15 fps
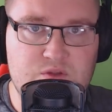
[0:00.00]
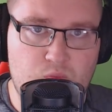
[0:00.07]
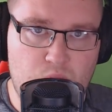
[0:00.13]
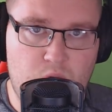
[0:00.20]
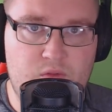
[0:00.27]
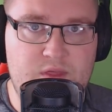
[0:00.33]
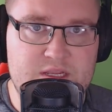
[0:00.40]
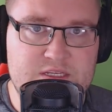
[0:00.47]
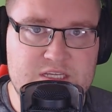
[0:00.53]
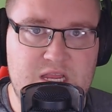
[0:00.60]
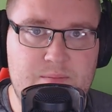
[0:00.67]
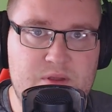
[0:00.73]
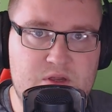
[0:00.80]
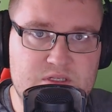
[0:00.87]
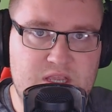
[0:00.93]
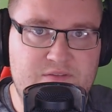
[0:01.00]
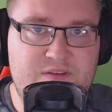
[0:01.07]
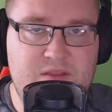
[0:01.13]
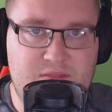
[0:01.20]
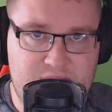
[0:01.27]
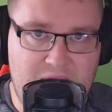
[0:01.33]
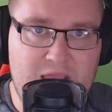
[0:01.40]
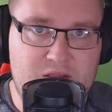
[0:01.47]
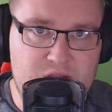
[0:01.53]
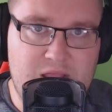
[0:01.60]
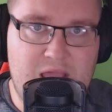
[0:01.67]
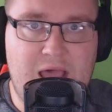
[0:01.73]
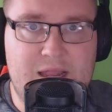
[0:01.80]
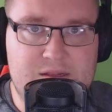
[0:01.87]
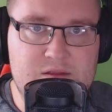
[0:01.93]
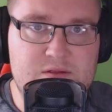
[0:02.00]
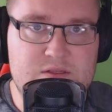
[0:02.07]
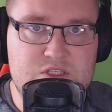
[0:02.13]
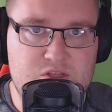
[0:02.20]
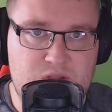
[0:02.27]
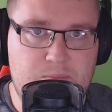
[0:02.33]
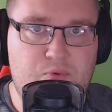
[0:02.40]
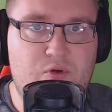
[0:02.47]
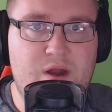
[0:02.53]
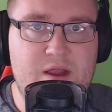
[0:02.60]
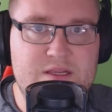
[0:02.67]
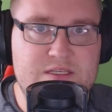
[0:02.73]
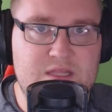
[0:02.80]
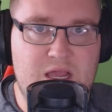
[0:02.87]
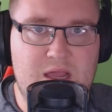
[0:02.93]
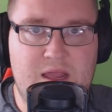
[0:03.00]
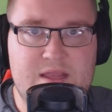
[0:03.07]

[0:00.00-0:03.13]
what they said, because I think that could add to the price of that.